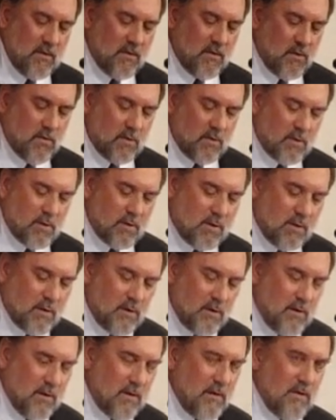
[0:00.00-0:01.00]
Or
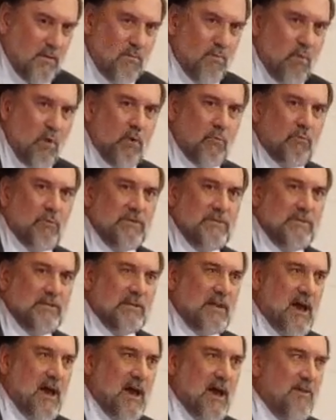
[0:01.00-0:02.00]
what would you
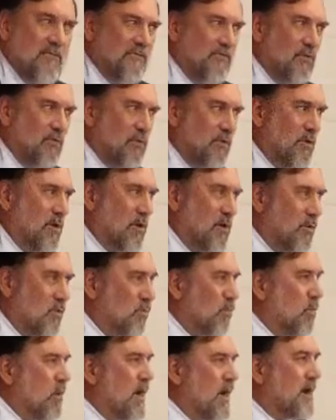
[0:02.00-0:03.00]
die for,
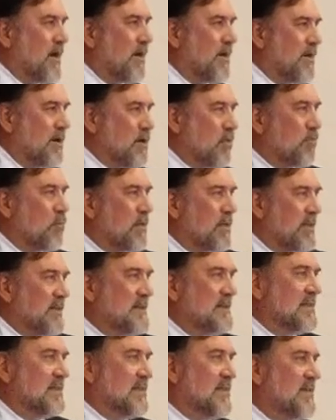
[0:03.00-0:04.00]
or what are you willing
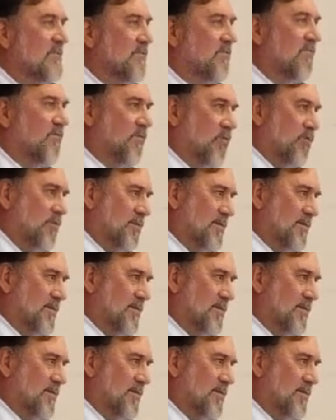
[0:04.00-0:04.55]
to live for?